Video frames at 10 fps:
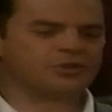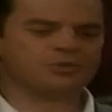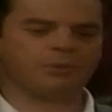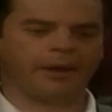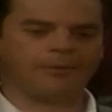
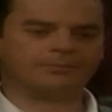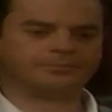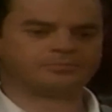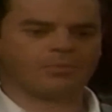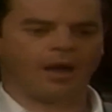Excuse me.
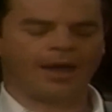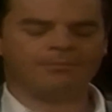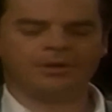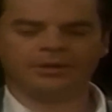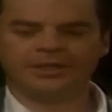I
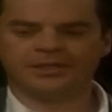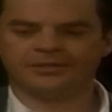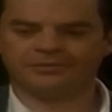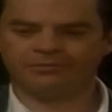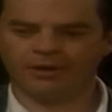merely
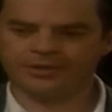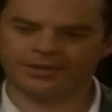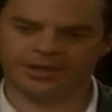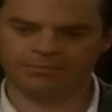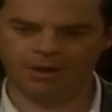
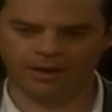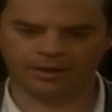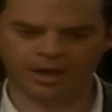confronted him on a